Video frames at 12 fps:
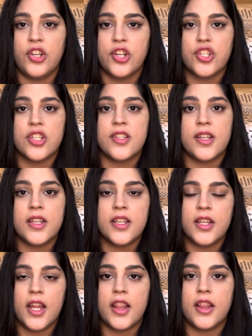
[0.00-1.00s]
You're just going
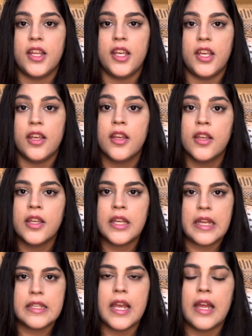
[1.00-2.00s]
to let the
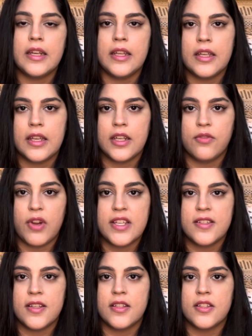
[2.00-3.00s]
attending and
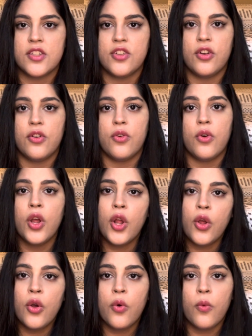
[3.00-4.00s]
residents know
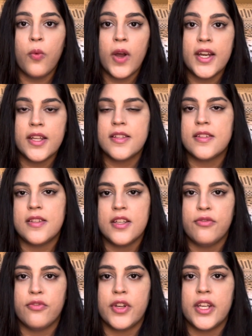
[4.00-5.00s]
what is
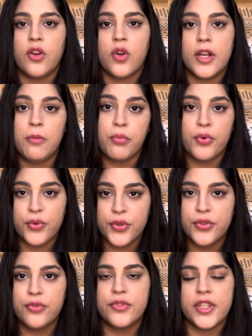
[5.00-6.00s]
different or
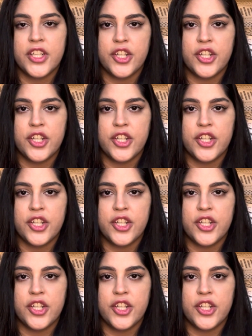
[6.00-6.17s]
improved in